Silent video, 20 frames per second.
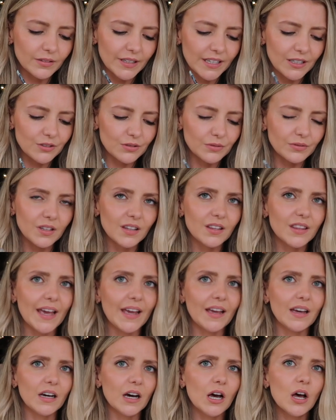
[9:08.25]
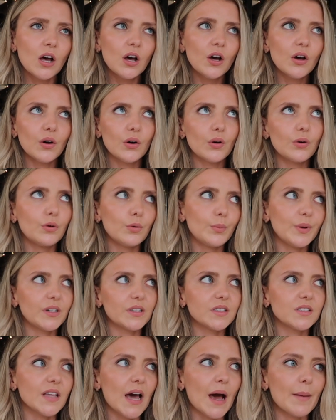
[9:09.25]
Like, don't think, oh,
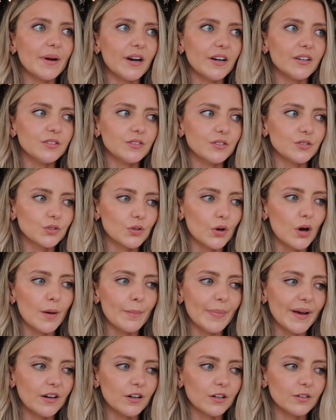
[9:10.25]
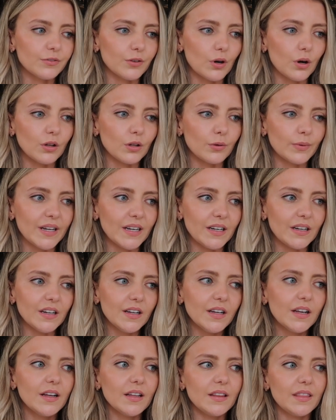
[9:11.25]
because that person's got a bigger following,
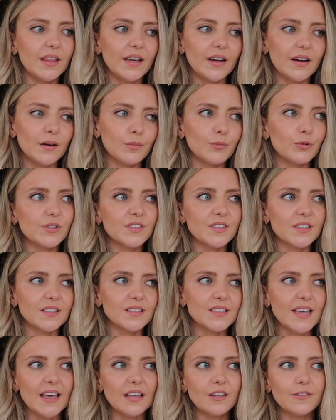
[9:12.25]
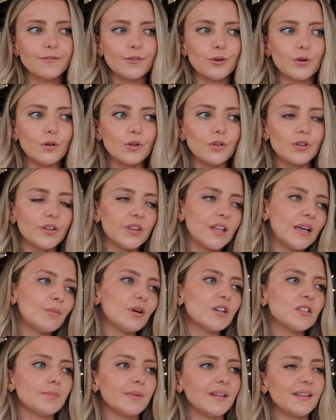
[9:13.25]
they're more successful, or they
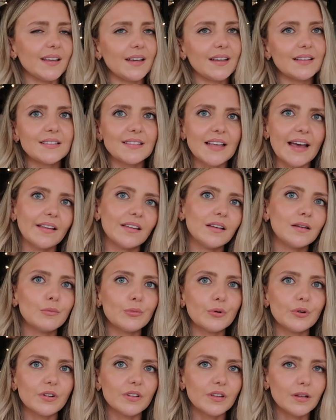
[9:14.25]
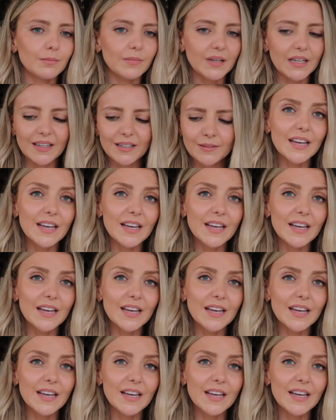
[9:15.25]
must be like selling more than me.